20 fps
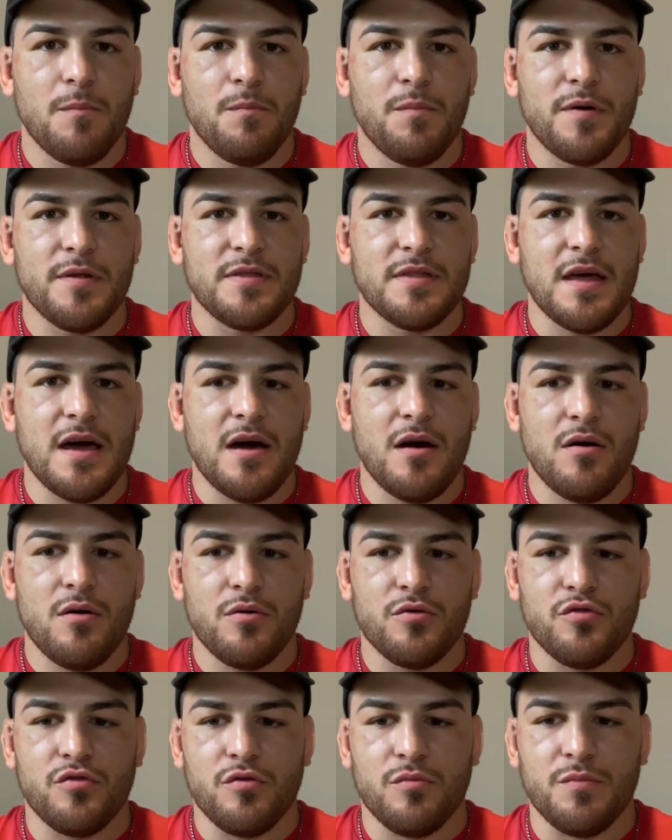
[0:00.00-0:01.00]
but
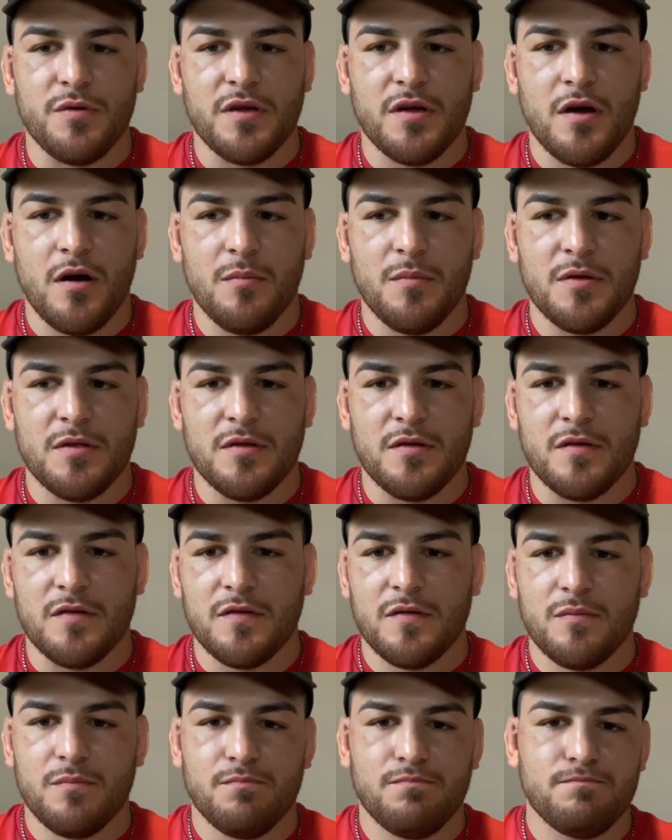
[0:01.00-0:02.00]
now you're becoming
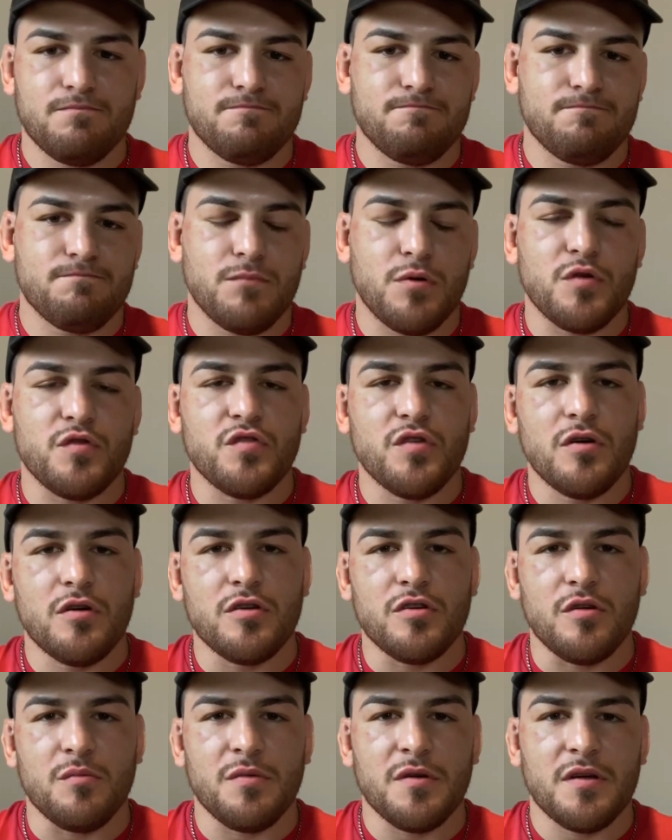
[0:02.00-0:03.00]
this
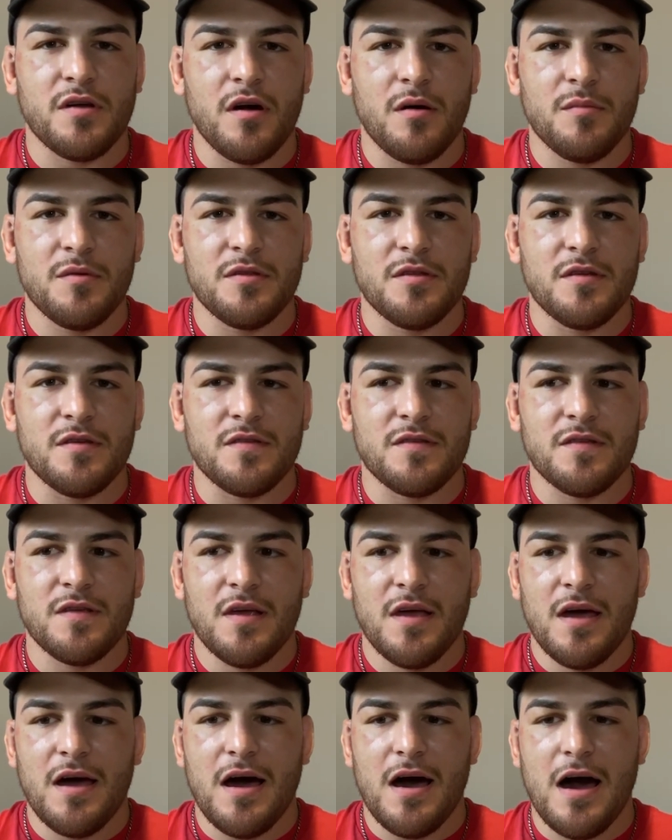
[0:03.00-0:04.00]
persona, you're becoming this
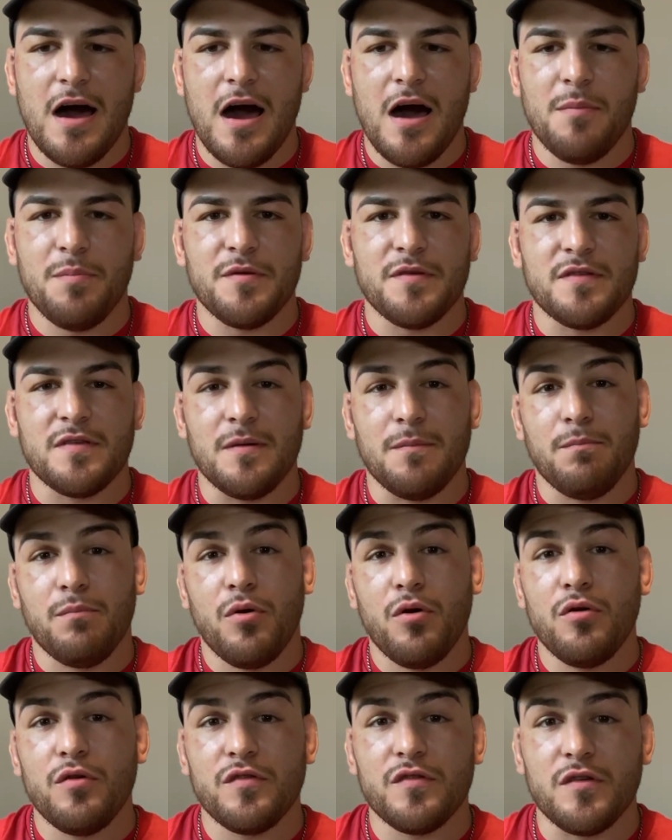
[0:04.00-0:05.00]
opposite
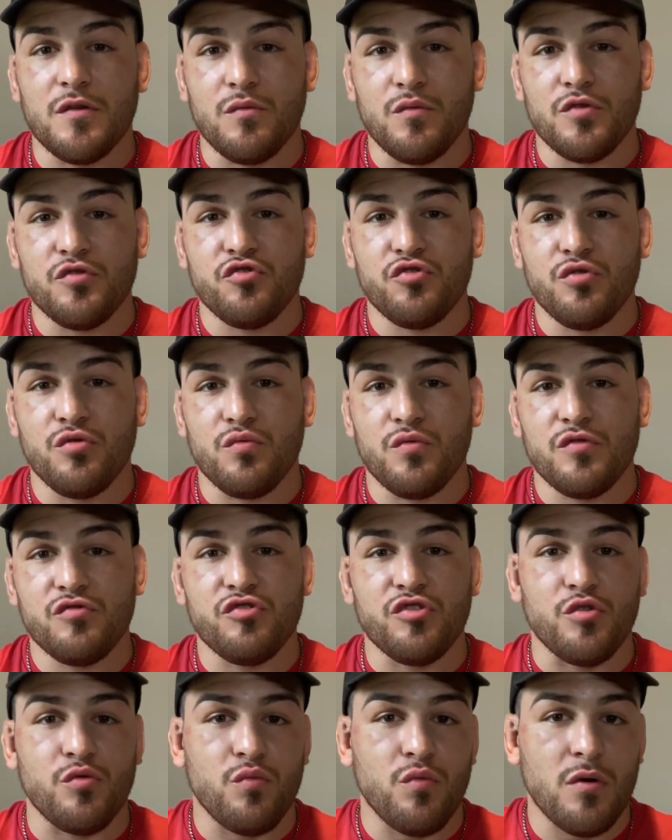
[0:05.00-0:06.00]
person of what you
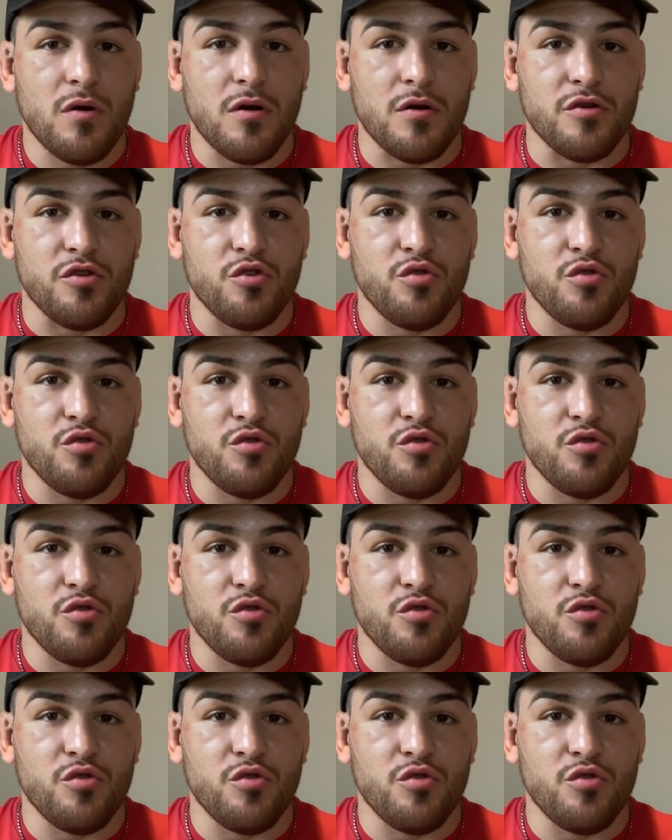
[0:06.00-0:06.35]
originally were.